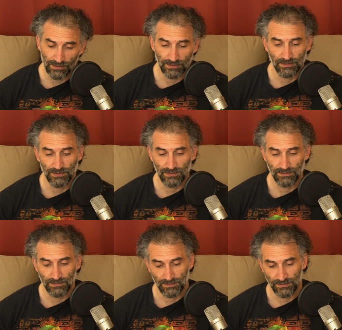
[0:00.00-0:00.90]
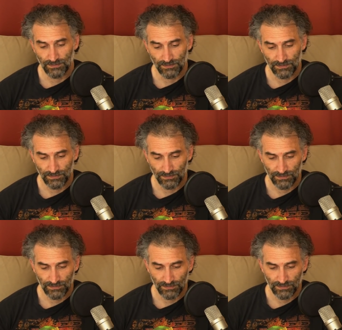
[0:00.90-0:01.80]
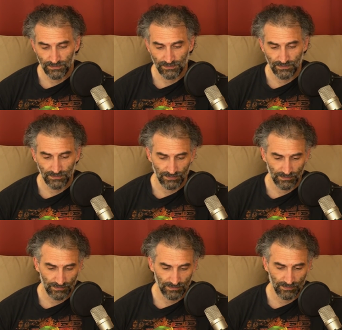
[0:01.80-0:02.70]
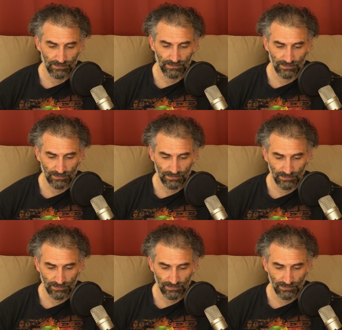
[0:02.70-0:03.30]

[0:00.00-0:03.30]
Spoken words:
No one is speaking in this clip.